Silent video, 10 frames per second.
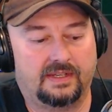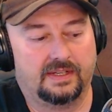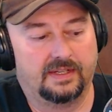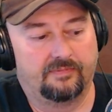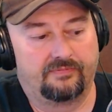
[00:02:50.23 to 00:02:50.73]

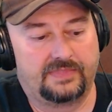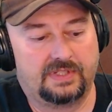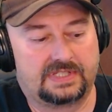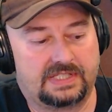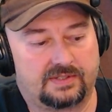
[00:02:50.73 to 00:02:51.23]
Um, you
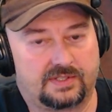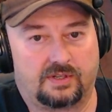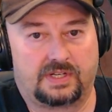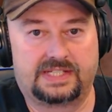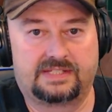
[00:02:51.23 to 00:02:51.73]
can see there's
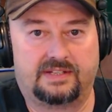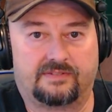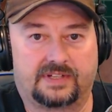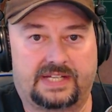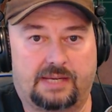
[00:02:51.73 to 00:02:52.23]
all kinds of
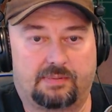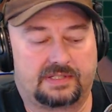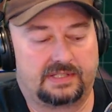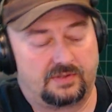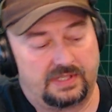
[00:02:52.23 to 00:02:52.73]
different
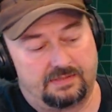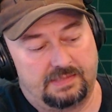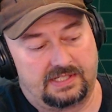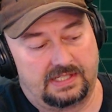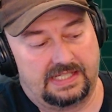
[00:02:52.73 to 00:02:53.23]
topics like
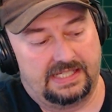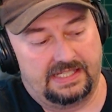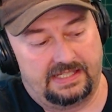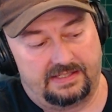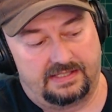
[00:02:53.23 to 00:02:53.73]
transmission
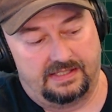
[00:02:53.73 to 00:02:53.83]
lines.